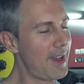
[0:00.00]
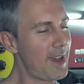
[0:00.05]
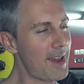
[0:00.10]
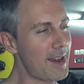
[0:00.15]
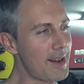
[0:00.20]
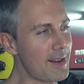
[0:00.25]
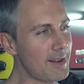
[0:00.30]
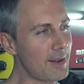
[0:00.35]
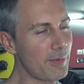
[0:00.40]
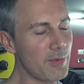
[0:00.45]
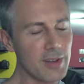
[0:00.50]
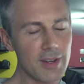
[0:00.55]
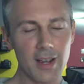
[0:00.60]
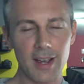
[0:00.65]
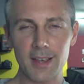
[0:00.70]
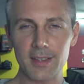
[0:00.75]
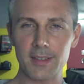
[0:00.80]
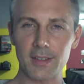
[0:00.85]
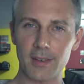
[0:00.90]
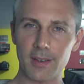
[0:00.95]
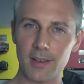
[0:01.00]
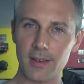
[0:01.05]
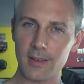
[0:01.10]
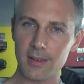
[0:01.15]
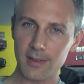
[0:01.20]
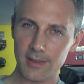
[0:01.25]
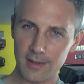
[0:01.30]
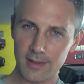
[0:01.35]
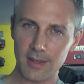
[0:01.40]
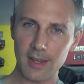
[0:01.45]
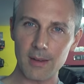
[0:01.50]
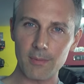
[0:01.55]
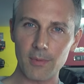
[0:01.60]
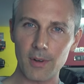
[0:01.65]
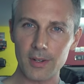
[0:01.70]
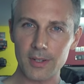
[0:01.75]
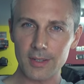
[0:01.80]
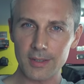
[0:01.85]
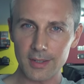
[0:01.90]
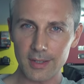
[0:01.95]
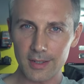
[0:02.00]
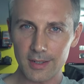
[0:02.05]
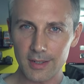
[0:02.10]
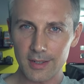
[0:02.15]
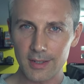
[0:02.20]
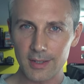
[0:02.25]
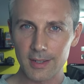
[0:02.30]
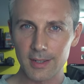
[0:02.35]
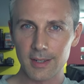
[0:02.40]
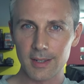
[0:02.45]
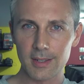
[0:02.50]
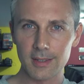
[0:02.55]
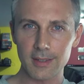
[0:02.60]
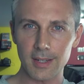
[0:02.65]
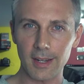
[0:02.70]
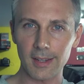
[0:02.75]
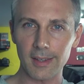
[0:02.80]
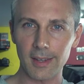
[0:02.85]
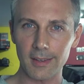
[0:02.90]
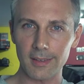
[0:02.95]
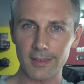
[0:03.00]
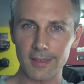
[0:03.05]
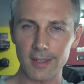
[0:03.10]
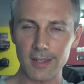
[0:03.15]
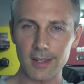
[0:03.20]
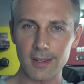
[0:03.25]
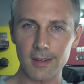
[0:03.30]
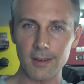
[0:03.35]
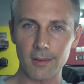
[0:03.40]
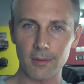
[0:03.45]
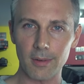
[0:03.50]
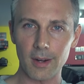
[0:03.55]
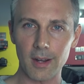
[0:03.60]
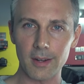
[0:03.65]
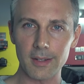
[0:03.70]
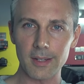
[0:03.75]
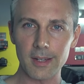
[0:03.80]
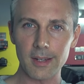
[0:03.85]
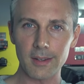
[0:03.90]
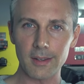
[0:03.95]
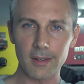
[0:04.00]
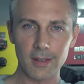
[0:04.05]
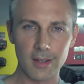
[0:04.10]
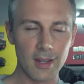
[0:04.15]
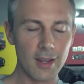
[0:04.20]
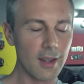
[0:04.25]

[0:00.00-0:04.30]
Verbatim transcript: And if you guys uh, keep watching the Tech Yes City around here,